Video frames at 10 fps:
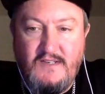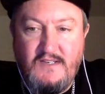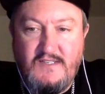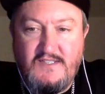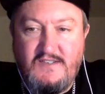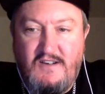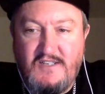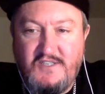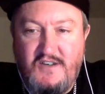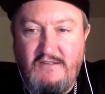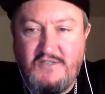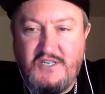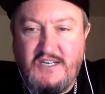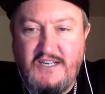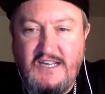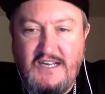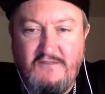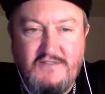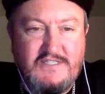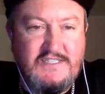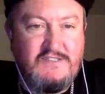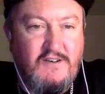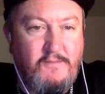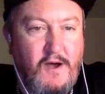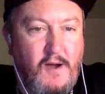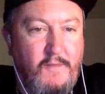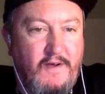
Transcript: Scotch, Irish, and Canadian whiskies are the bomb.